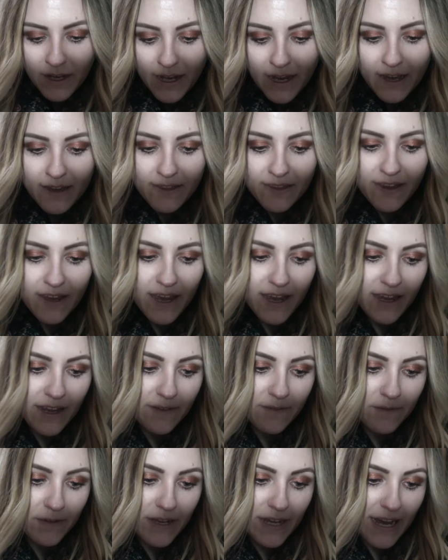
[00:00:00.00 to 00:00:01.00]
And
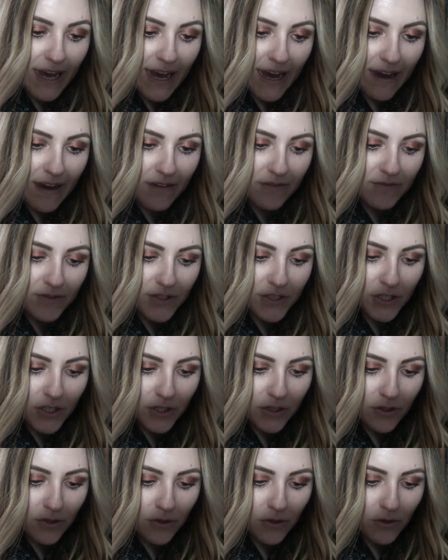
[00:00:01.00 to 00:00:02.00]
then we have
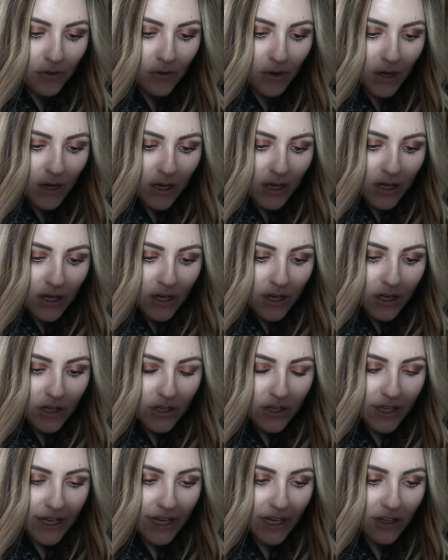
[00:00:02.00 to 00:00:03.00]
two
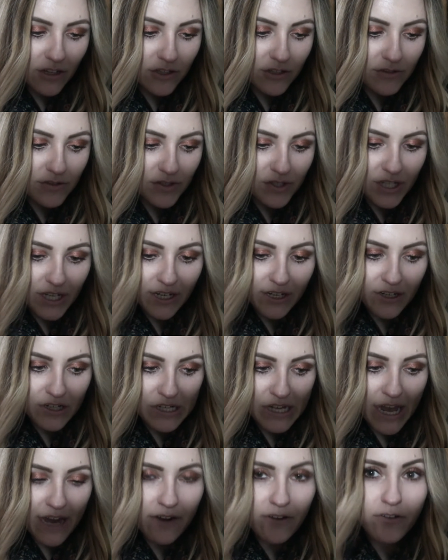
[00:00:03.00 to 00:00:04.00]
Get Glue
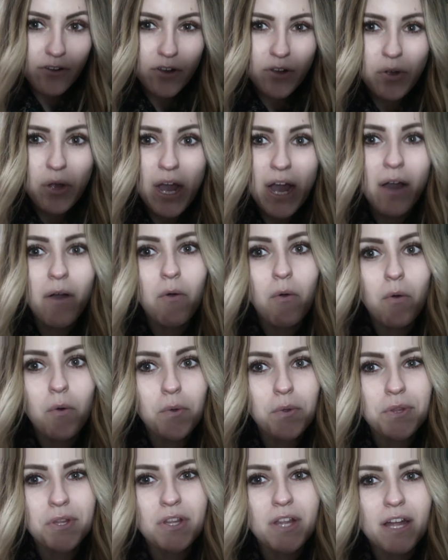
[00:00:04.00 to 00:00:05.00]
stickers. I don't know how
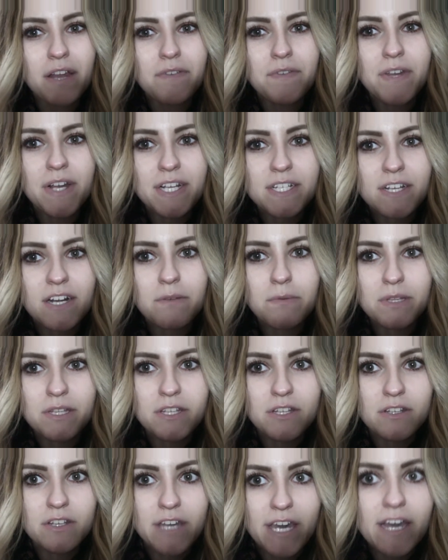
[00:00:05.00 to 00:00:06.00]
old a lot of you guys are, but
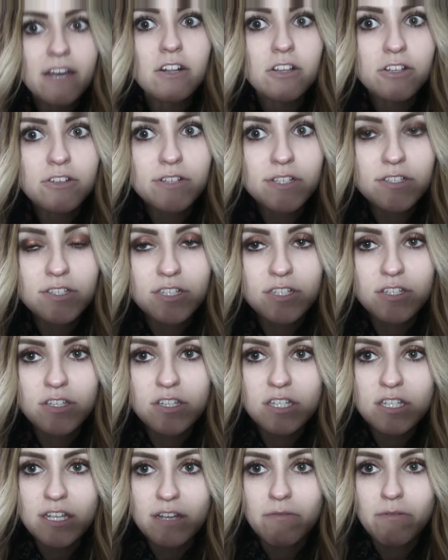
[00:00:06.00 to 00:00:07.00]
Get Glue used to do
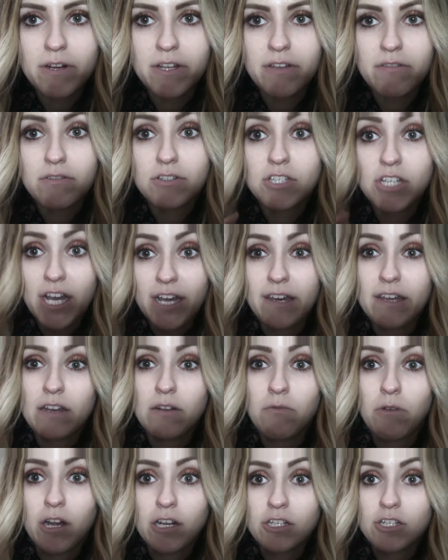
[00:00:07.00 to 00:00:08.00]
this thing where you would check in
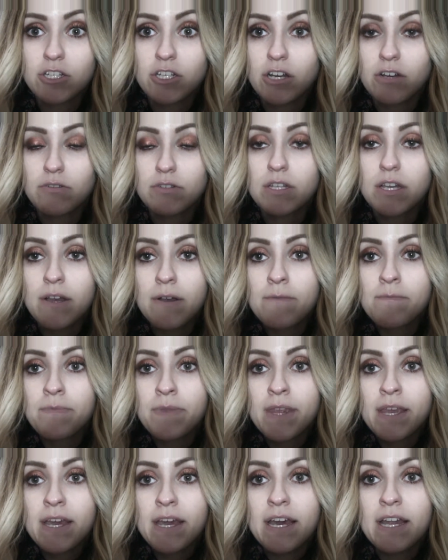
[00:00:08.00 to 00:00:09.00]
and watch shows.
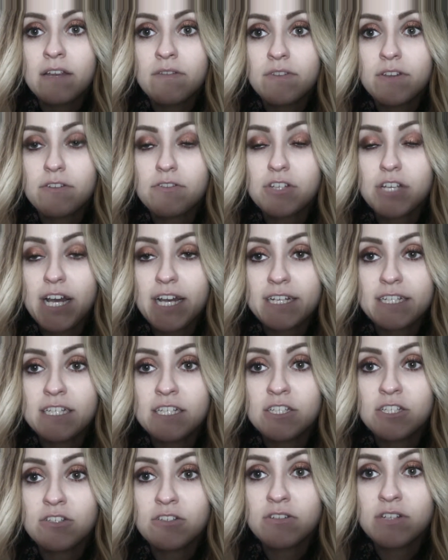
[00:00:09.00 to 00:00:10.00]
And if you checked
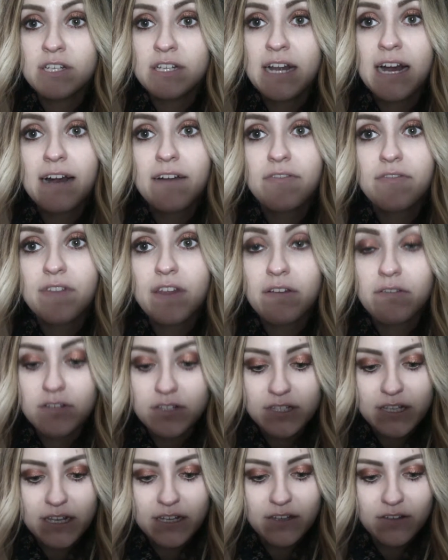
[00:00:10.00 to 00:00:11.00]
into enough, they
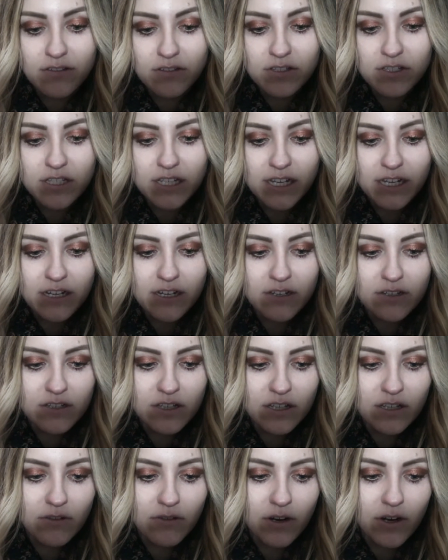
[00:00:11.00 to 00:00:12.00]
would send you the stickers
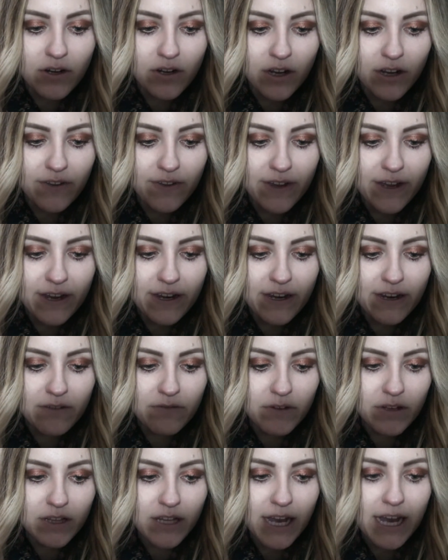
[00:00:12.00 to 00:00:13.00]
that you earned online
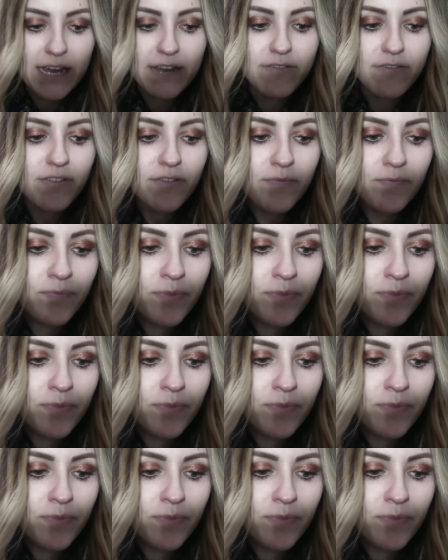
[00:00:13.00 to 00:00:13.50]
in real life.